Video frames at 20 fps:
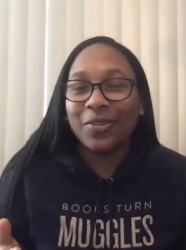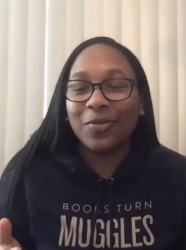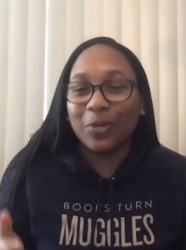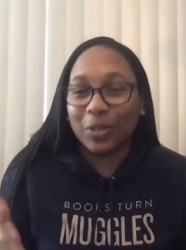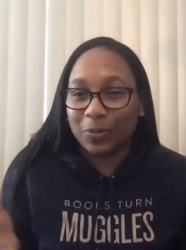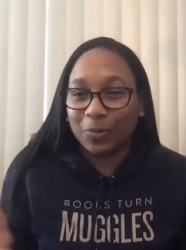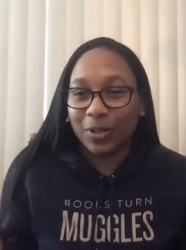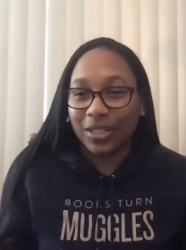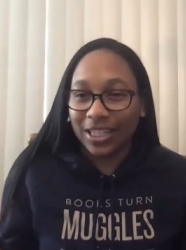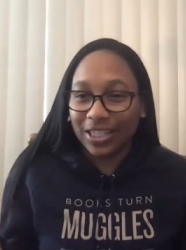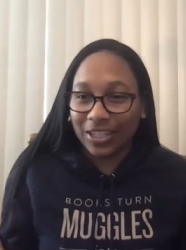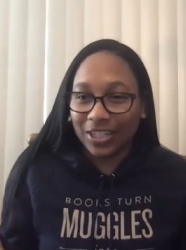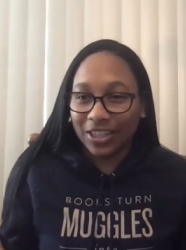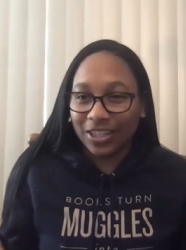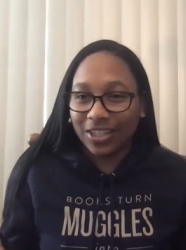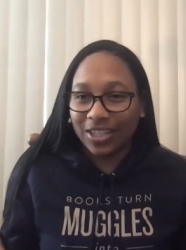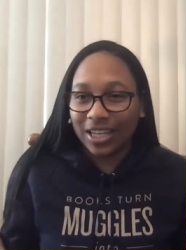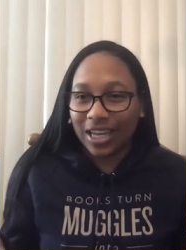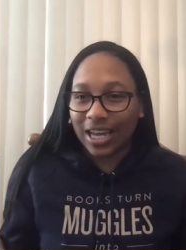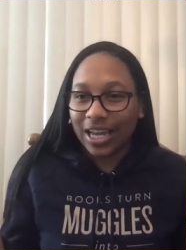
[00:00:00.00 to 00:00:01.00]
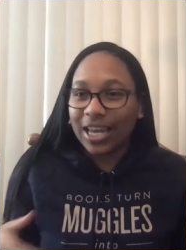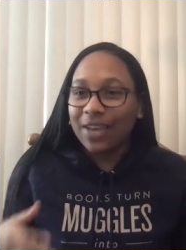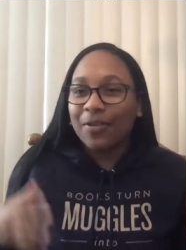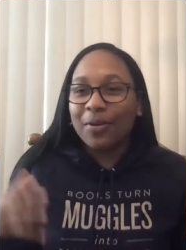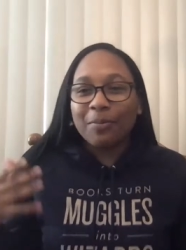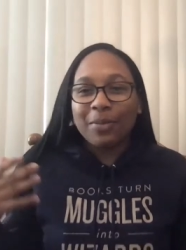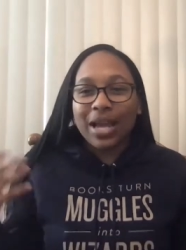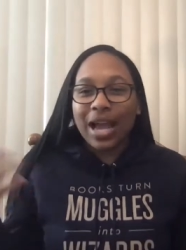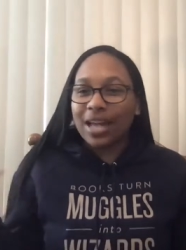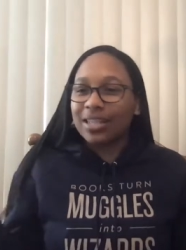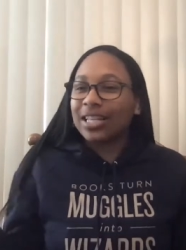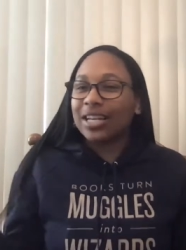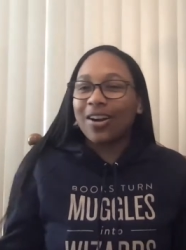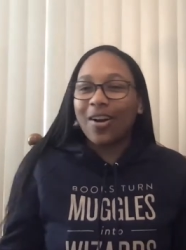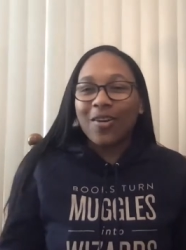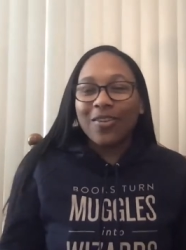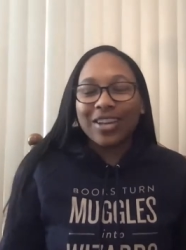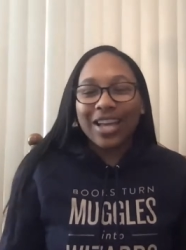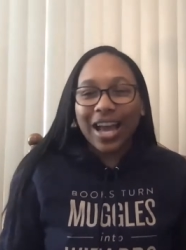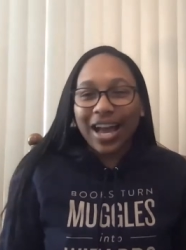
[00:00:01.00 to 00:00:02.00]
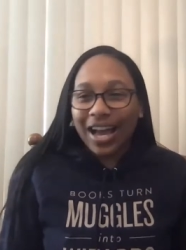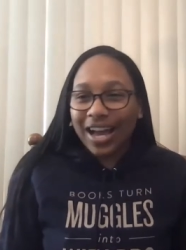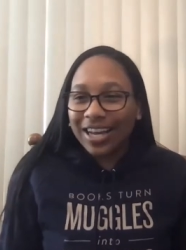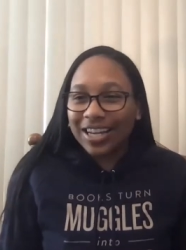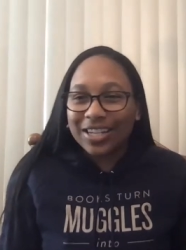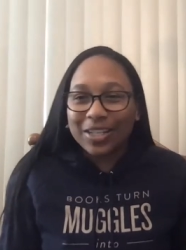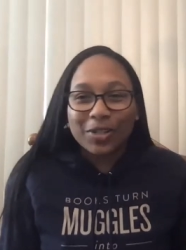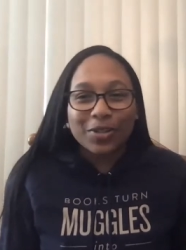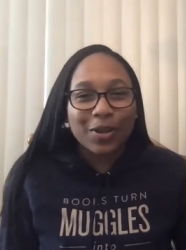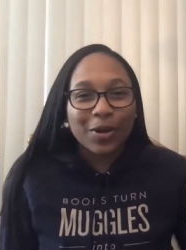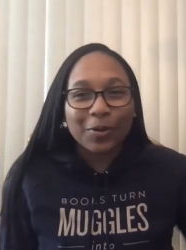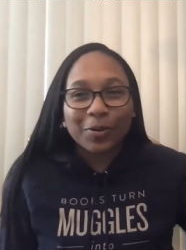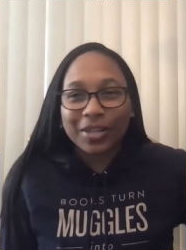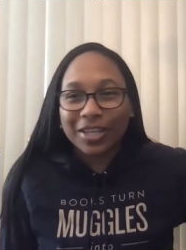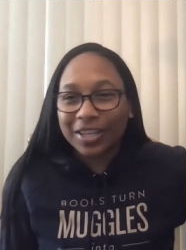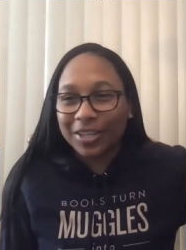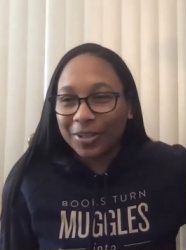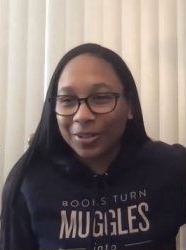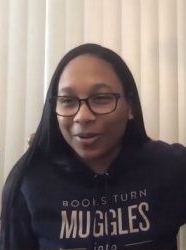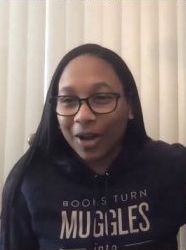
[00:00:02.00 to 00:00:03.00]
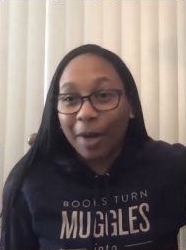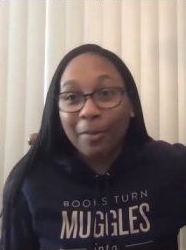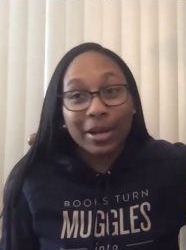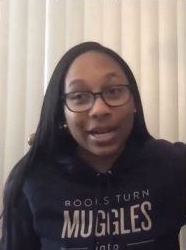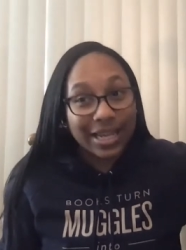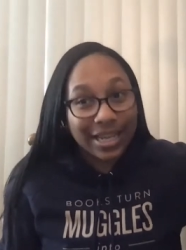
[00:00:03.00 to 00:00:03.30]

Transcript: was really good looking. Even me, I was like, oh yeah, he's so cute. I mean,